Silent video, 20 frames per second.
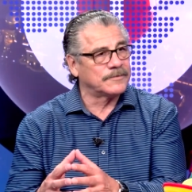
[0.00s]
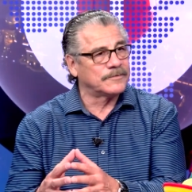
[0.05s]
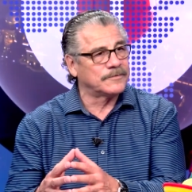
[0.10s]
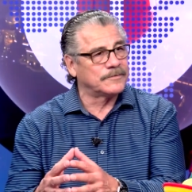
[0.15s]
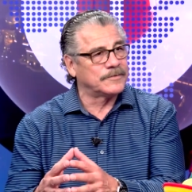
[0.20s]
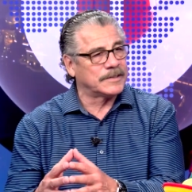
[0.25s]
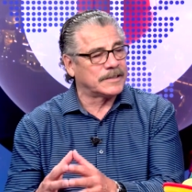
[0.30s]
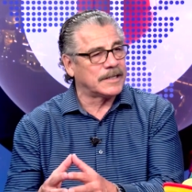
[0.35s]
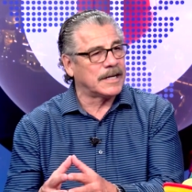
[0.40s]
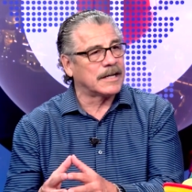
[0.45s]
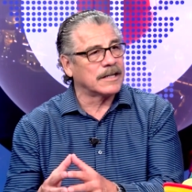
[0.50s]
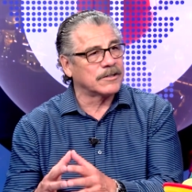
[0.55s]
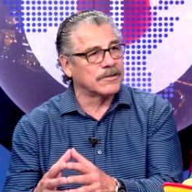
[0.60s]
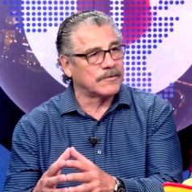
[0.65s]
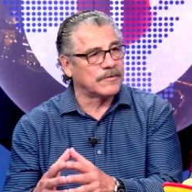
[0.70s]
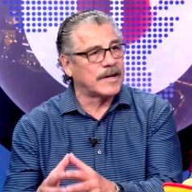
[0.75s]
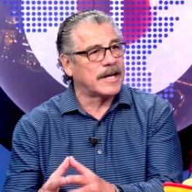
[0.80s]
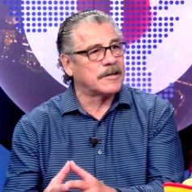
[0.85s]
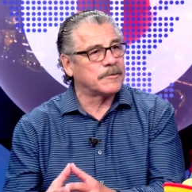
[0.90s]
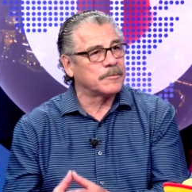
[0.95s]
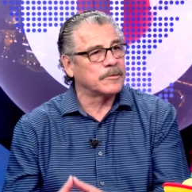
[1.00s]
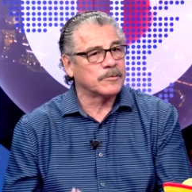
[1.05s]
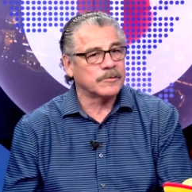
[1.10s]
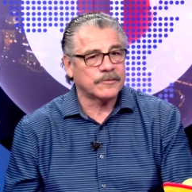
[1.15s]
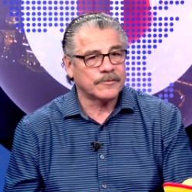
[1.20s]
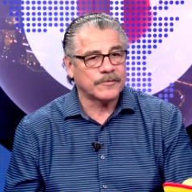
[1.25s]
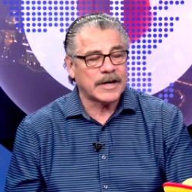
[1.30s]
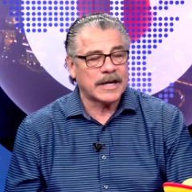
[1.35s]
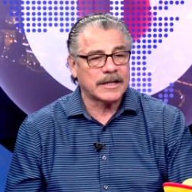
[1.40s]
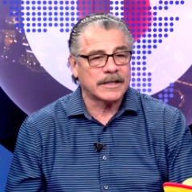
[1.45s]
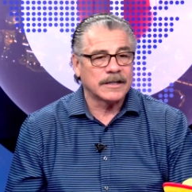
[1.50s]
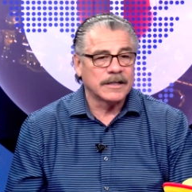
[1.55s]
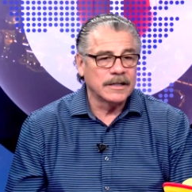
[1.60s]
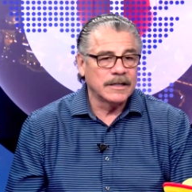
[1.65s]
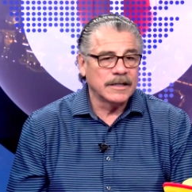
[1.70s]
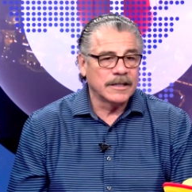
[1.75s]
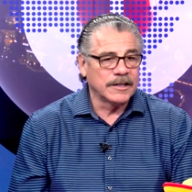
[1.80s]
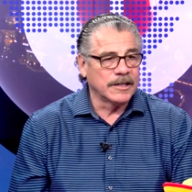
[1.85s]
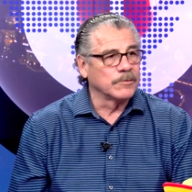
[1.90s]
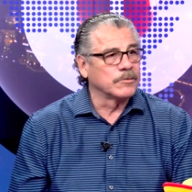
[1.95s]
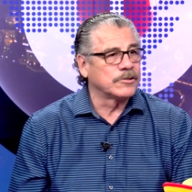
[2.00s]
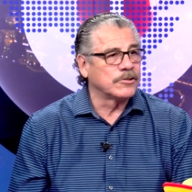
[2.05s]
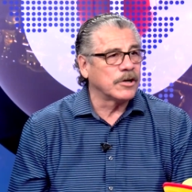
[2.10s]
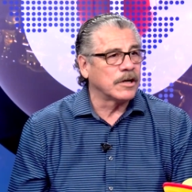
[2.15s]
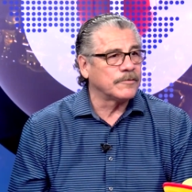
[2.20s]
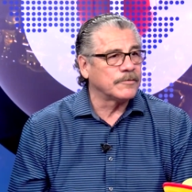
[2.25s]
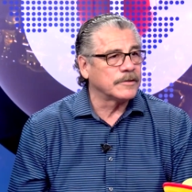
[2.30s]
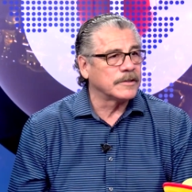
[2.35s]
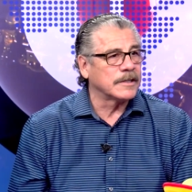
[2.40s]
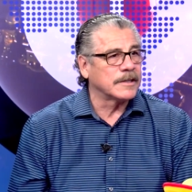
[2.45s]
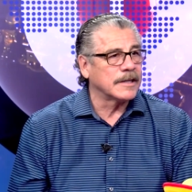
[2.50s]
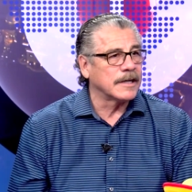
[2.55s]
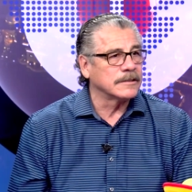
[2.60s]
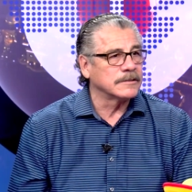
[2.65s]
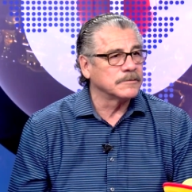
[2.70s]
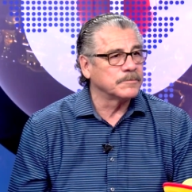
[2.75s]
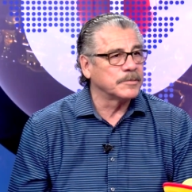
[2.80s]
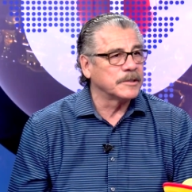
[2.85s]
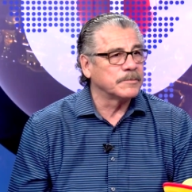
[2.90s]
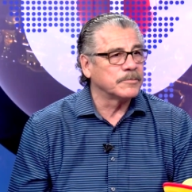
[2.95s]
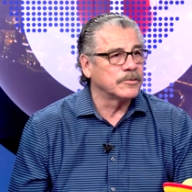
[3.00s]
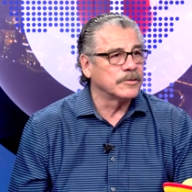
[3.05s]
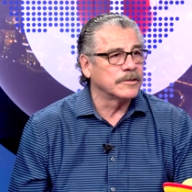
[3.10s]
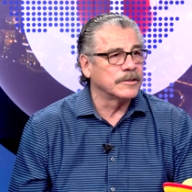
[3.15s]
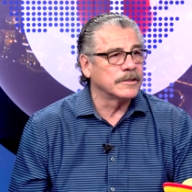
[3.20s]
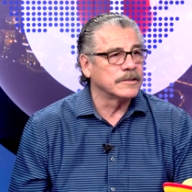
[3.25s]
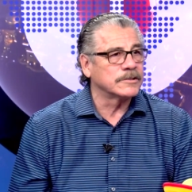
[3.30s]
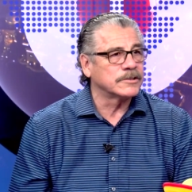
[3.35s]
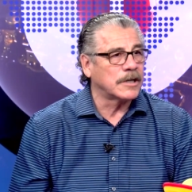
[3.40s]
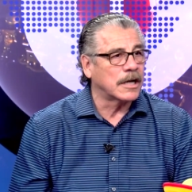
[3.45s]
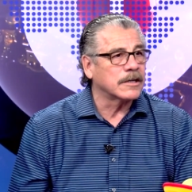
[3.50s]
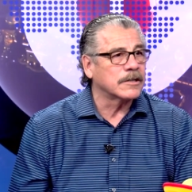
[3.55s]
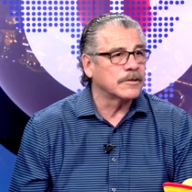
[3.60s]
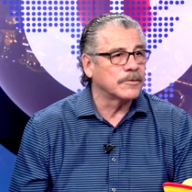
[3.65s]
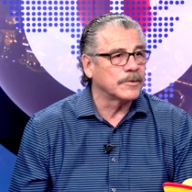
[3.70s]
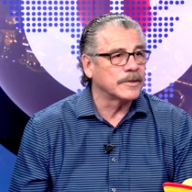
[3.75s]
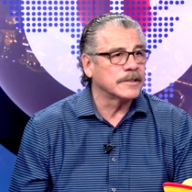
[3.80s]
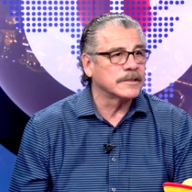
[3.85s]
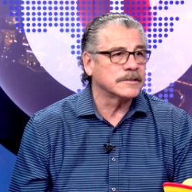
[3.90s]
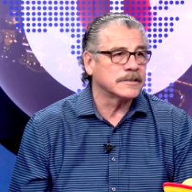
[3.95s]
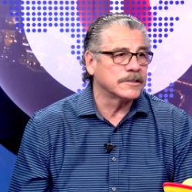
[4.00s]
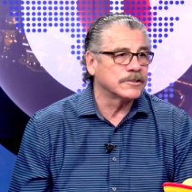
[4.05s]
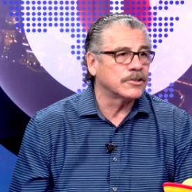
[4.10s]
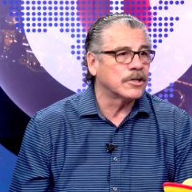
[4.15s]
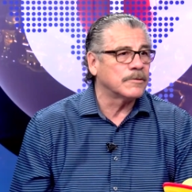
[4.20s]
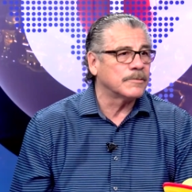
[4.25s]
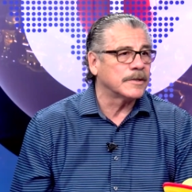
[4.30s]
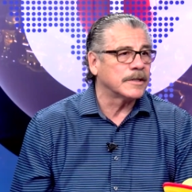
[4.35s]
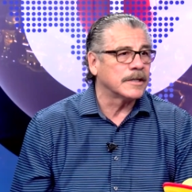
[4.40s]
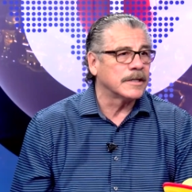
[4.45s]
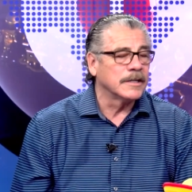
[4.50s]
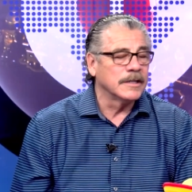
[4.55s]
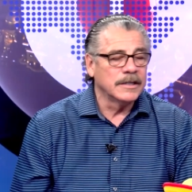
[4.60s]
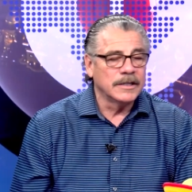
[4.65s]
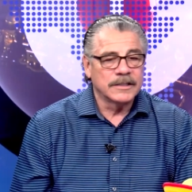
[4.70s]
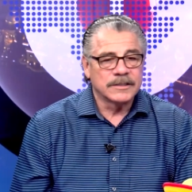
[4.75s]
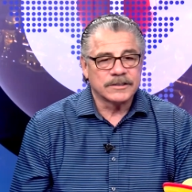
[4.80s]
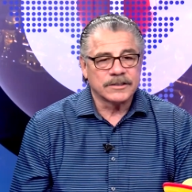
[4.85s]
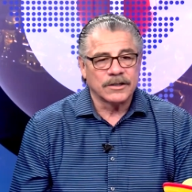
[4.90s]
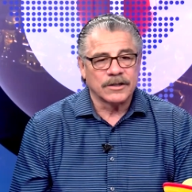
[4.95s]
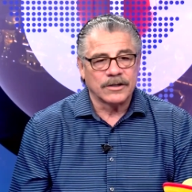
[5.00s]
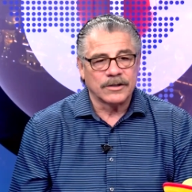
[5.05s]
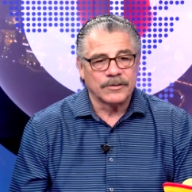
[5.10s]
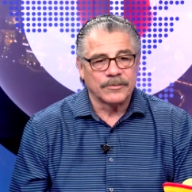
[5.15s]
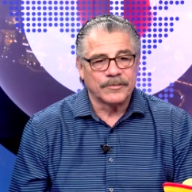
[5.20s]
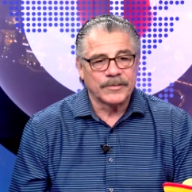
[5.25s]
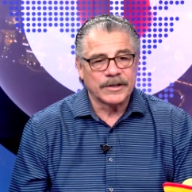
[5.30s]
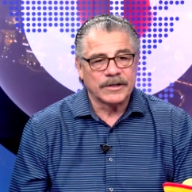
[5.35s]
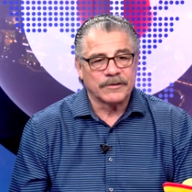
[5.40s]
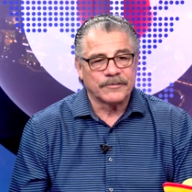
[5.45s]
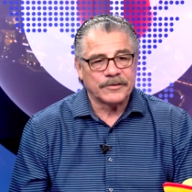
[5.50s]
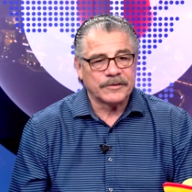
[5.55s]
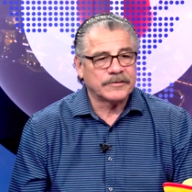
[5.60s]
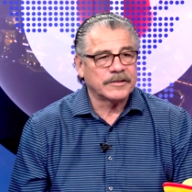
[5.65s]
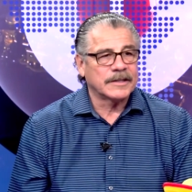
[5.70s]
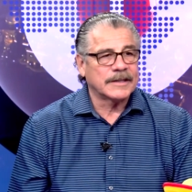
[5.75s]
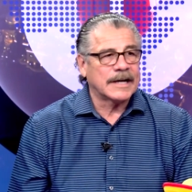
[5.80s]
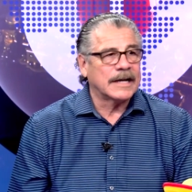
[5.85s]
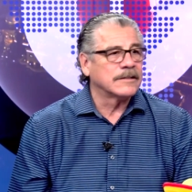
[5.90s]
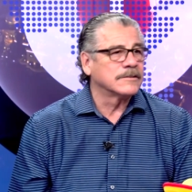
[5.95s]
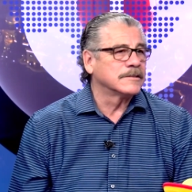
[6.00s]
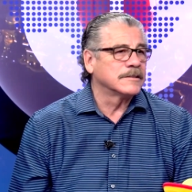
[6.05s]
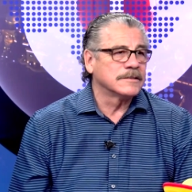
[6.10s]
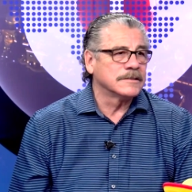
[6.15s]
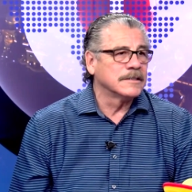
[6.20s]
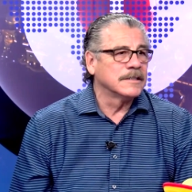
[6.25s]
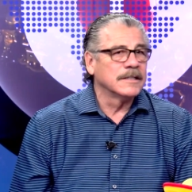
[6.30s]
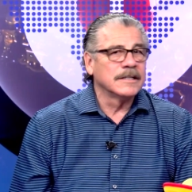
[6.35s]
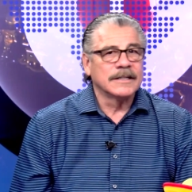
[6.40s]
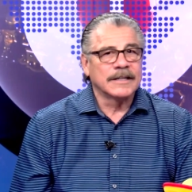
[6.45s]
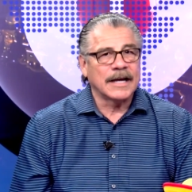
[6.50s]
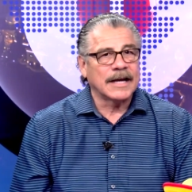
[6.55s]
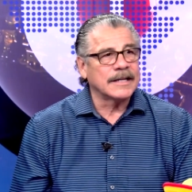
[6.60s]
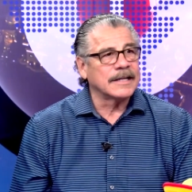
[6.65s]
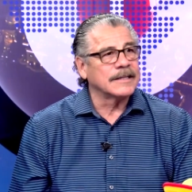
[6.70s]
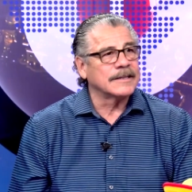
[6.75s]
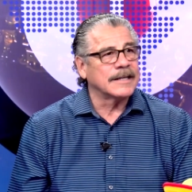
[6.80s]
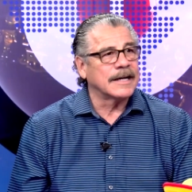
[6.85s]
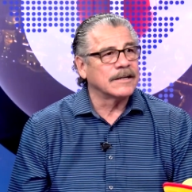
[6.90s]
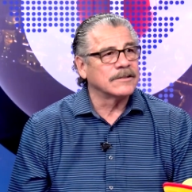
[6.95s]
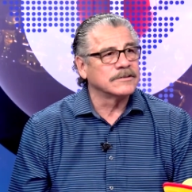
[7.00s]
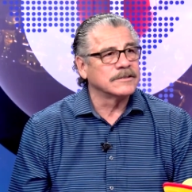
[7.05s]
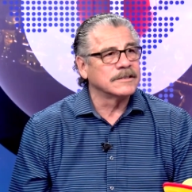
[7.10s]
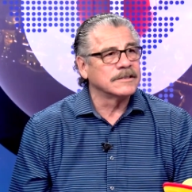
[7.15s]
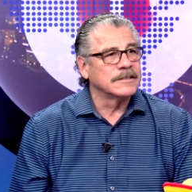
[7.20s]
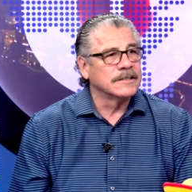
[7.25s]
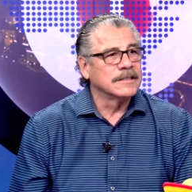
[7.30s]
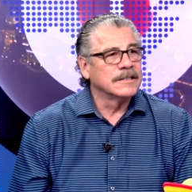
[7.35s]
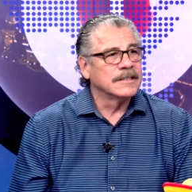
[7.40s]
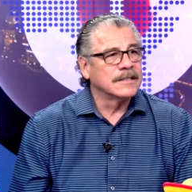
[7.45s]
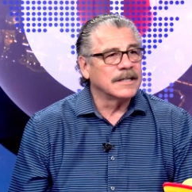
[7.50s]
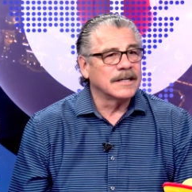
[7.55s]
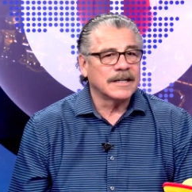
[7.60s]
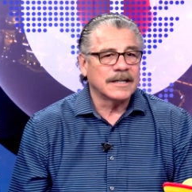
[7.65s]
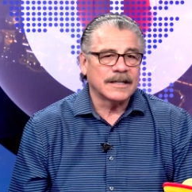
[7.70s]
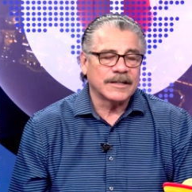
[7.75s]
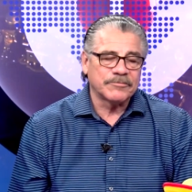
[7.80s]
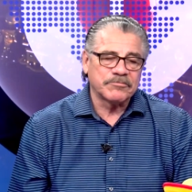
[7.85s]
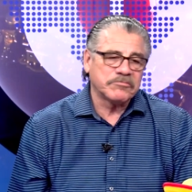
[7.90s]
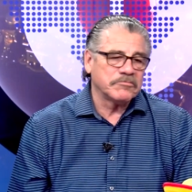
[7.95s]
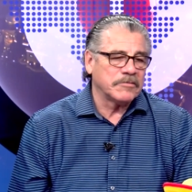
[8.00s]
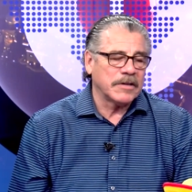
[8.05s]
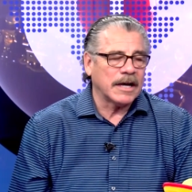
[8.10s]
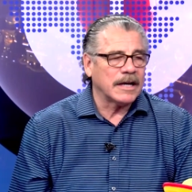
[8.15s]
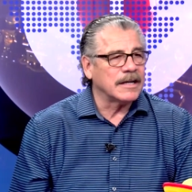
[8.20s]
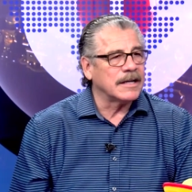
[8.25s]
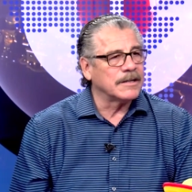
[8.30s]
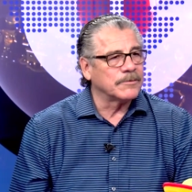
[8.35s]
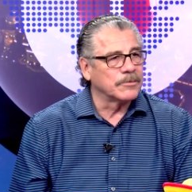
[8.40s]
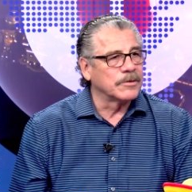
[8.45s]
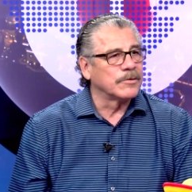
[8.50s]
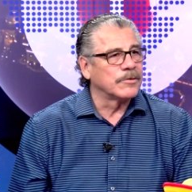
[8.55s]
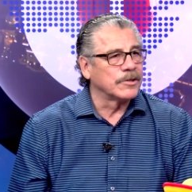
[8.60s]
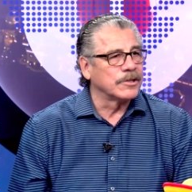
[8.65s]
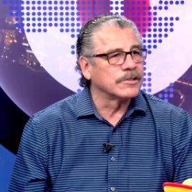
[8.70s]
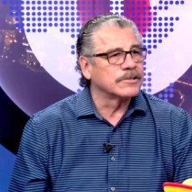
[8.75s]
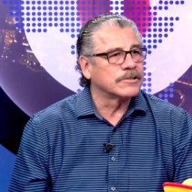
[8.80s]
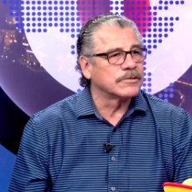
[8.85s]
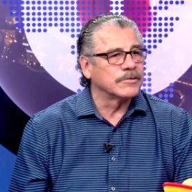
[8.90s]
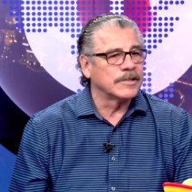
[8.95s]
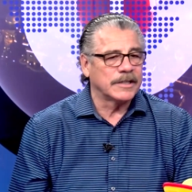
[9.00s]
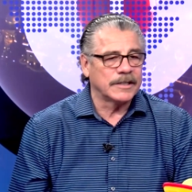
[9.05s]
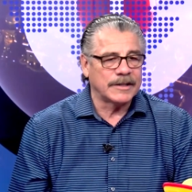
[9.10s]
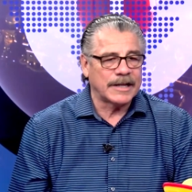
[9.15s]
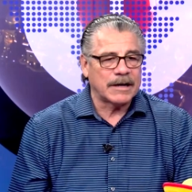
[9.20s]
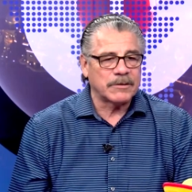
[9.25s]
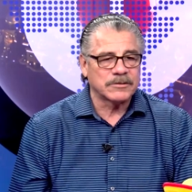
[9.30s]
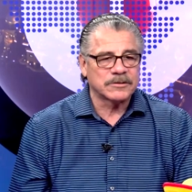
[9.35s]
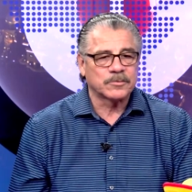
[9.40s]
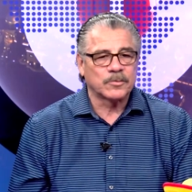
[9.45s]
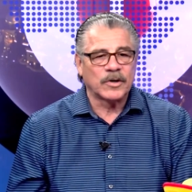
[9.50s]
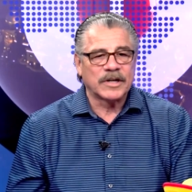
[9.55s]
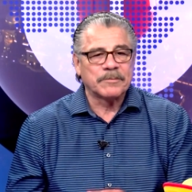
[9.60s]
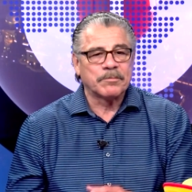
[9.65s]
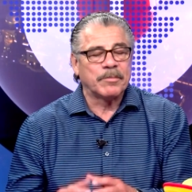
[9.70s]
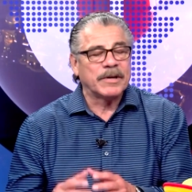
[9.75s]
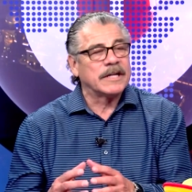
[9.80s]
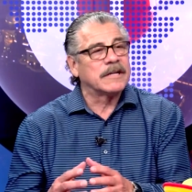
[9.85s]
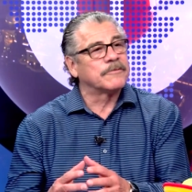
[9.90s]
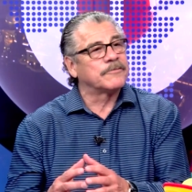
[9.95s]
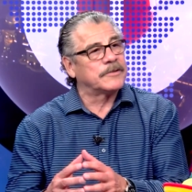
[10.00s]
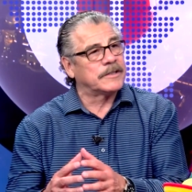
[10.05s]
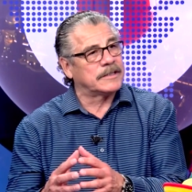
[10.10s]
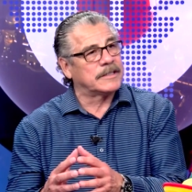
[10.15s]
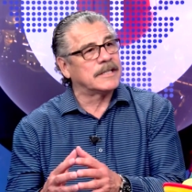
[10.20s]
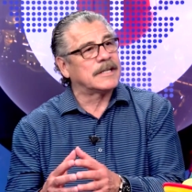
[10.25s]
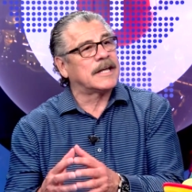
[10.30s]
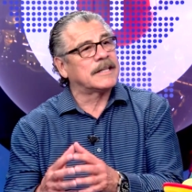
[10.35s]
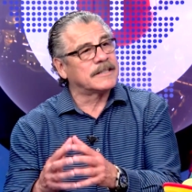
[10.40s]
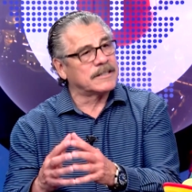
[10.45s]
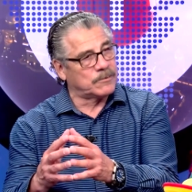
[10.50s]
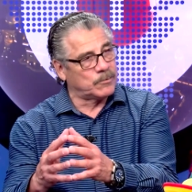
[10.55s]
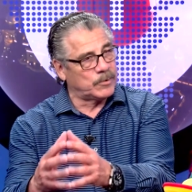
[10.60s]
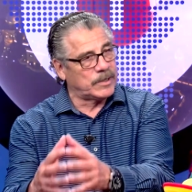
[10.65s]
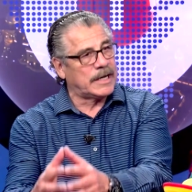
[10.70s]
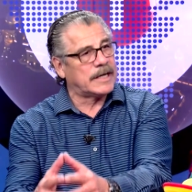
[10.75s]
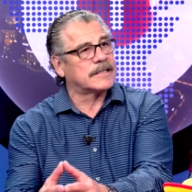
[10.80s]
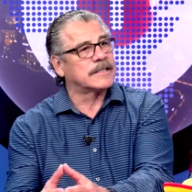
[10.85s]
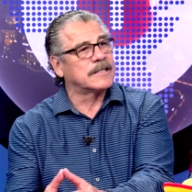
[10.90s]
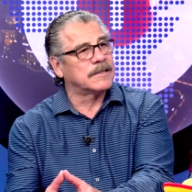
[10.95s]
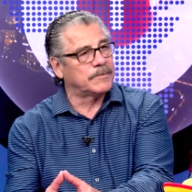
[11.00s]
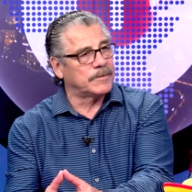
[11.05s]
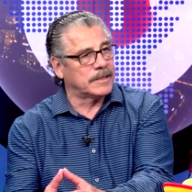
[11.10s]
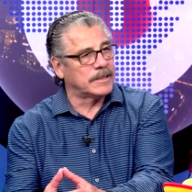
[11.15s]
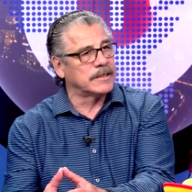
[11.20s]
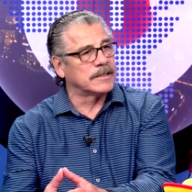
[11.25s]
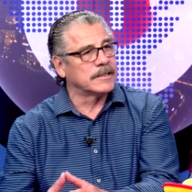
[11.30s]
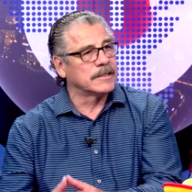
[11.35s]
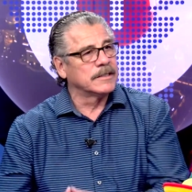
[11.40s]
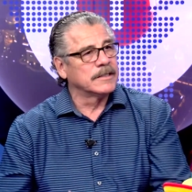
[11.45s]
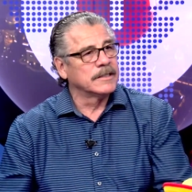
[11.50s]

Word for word: Vitaly or Vladimir would fight, they would draw 50,000 people in the soccer arenas in Germany. So, 50,000, 90,000, we were used to it, and that was one benefit that I think we had coming in